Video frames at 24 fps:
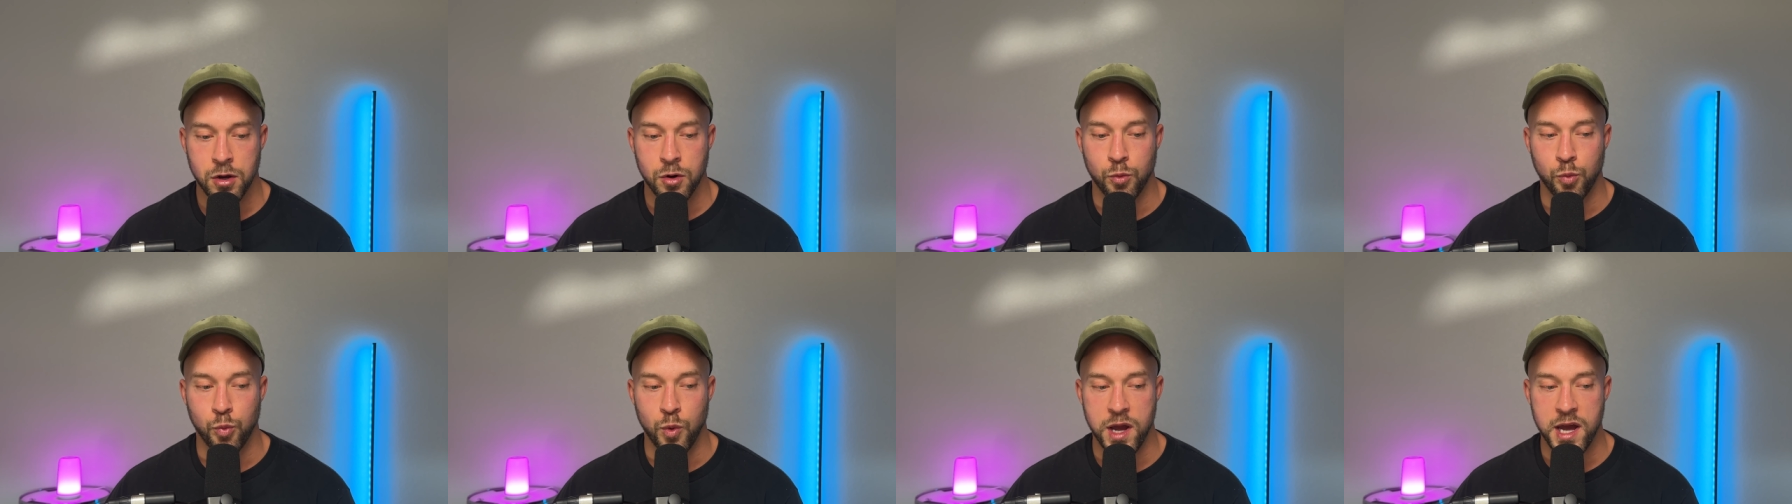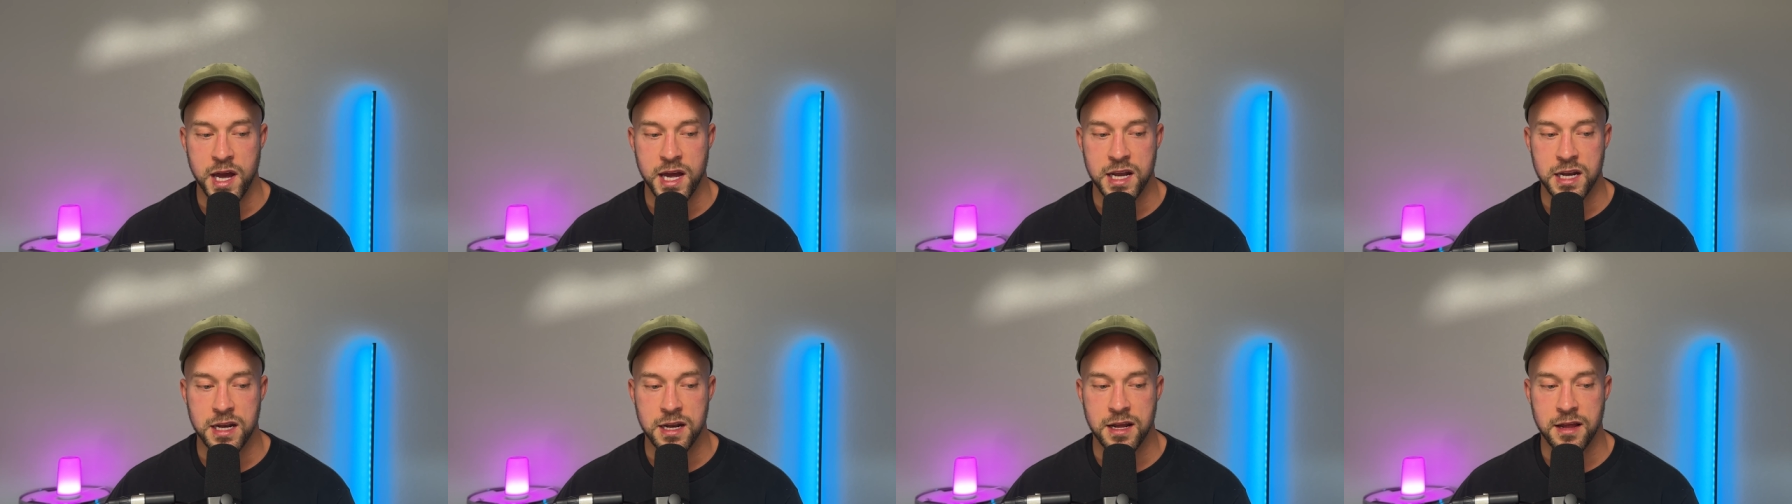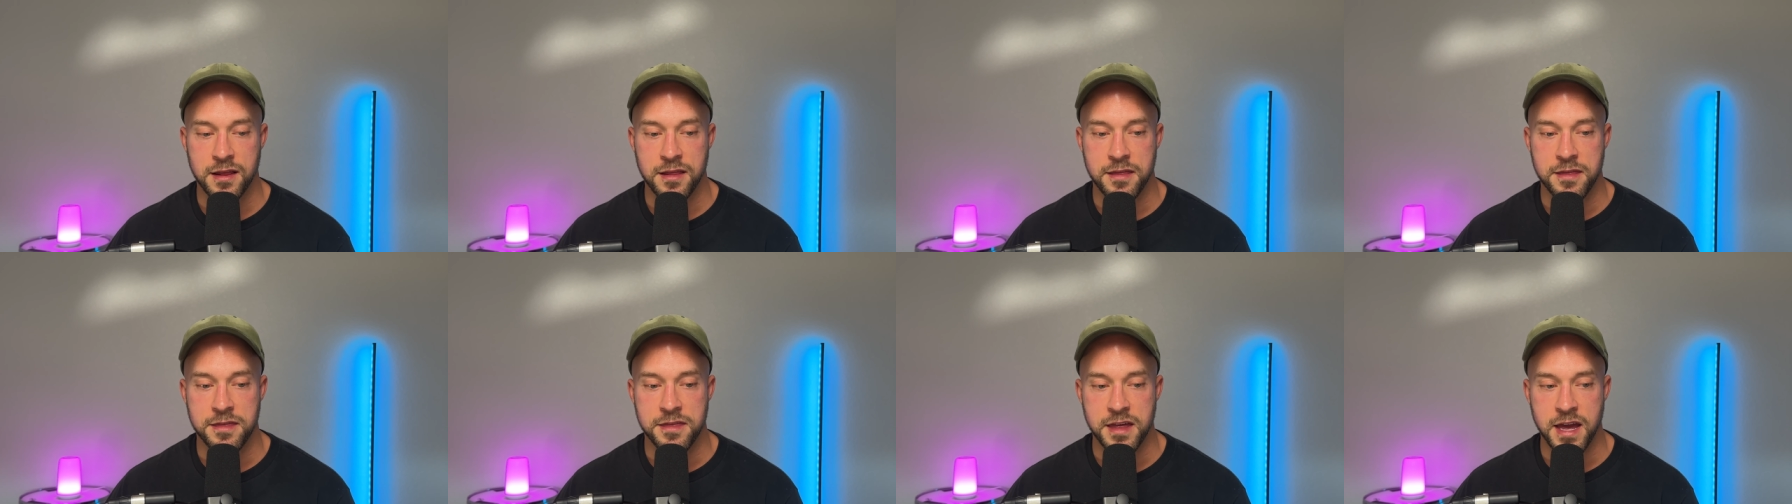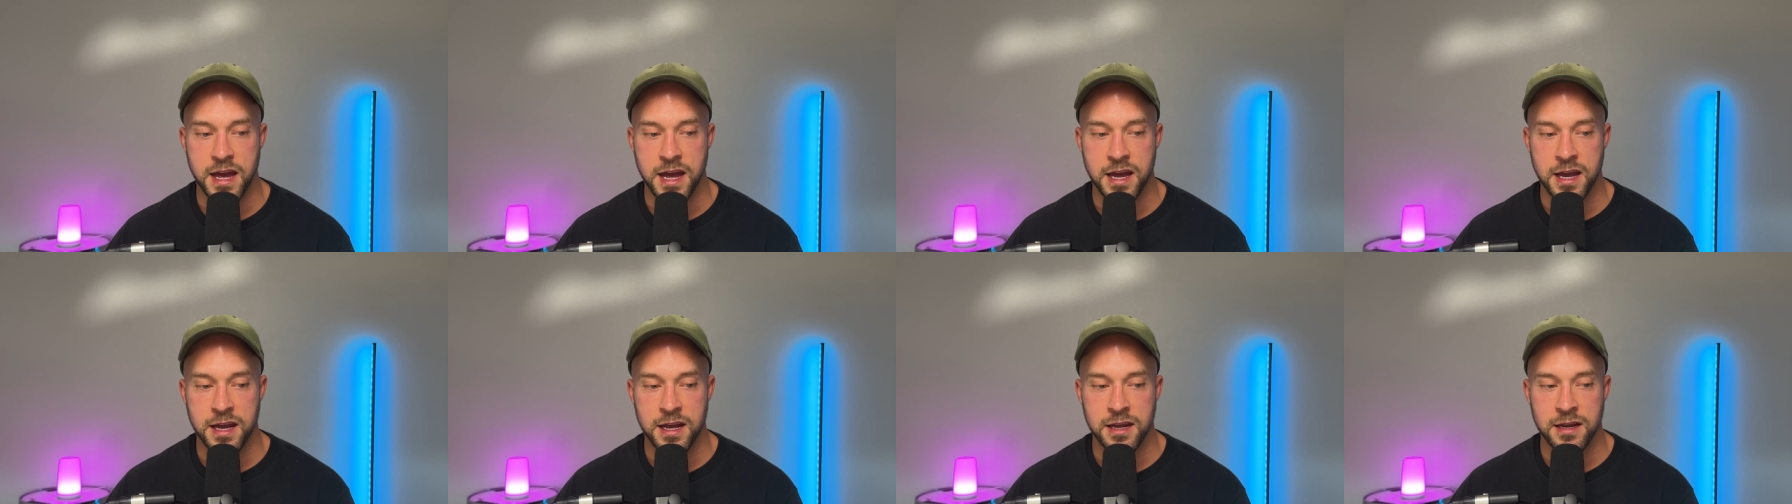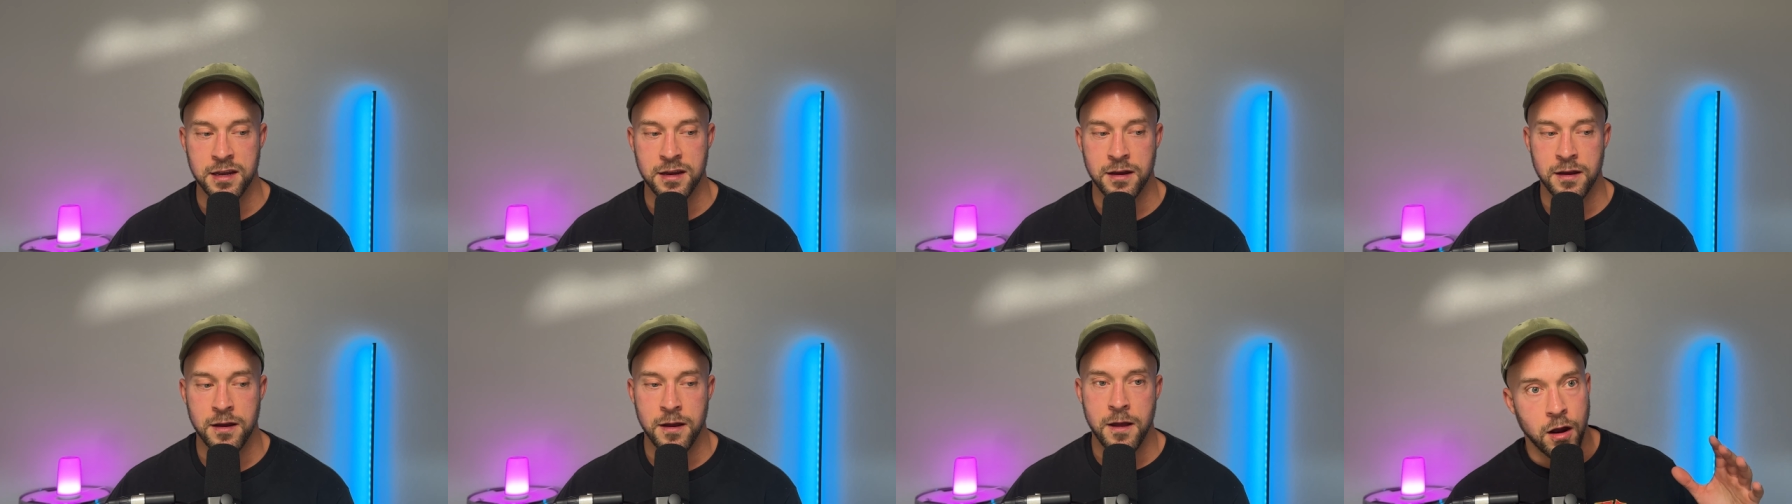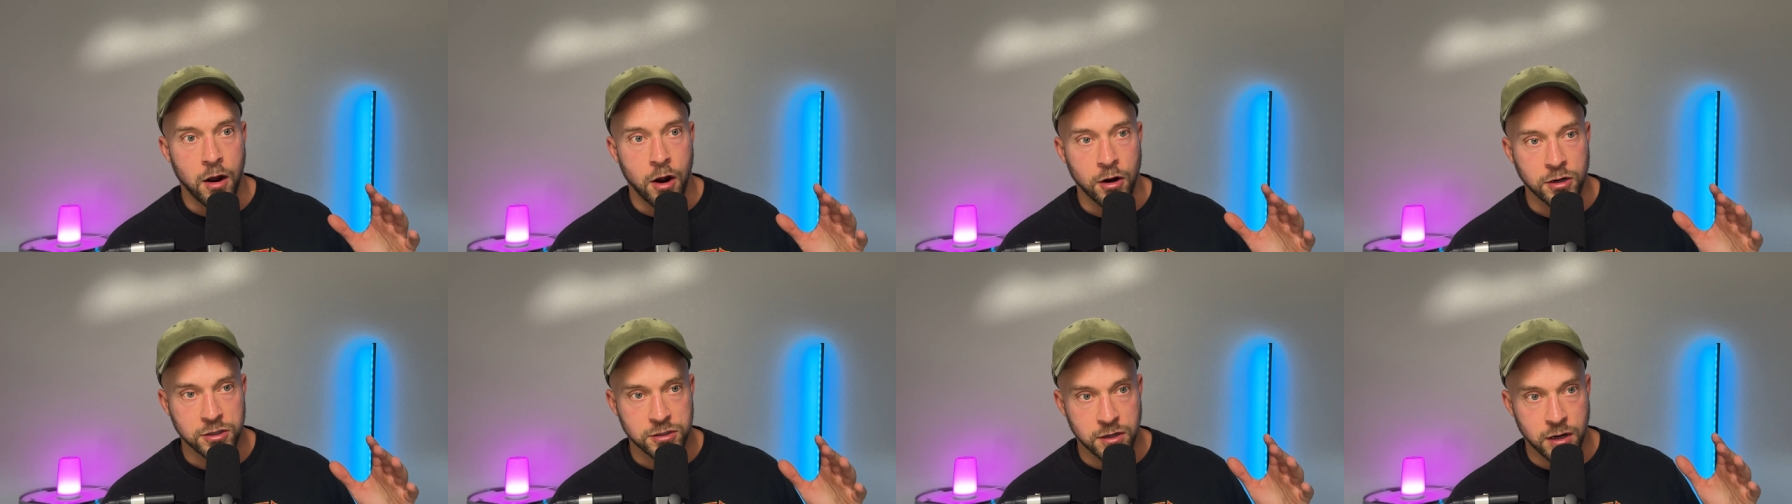when they are